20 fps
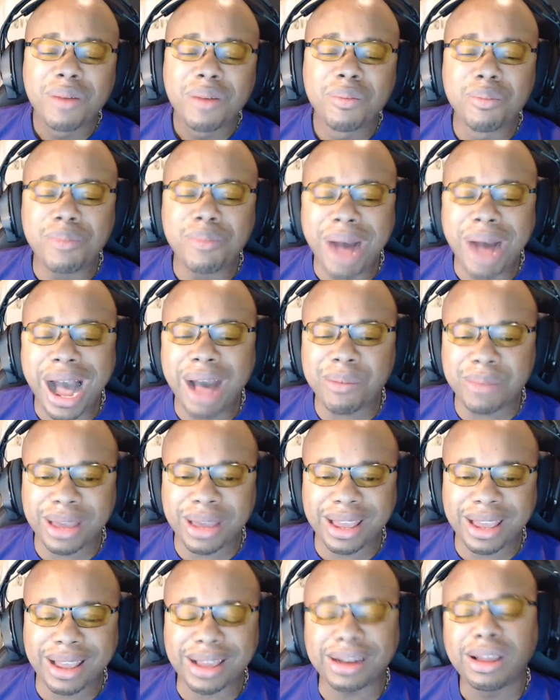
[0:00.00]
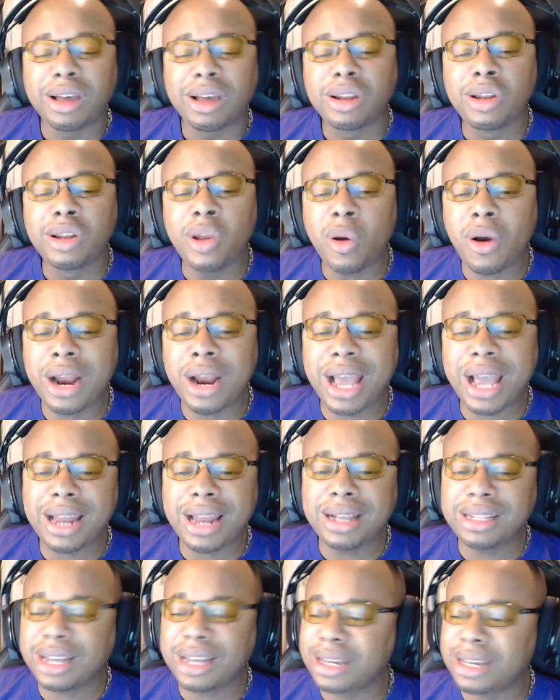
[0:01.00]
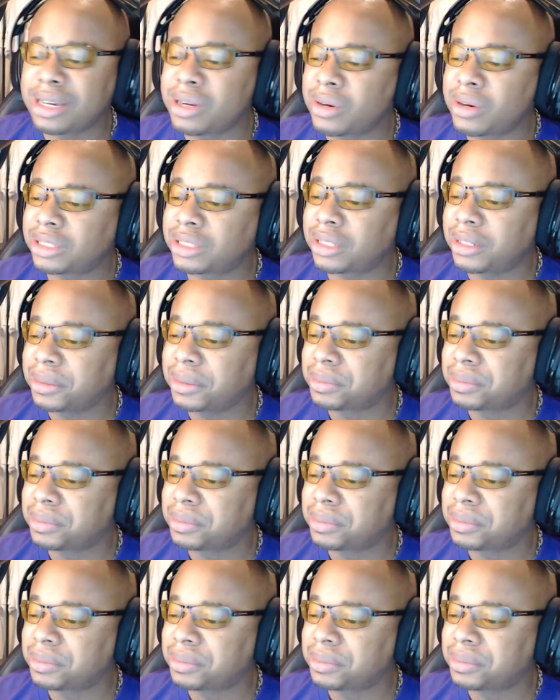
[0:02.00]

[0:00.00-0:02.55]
My man, Lord Addict, how you doing, sir?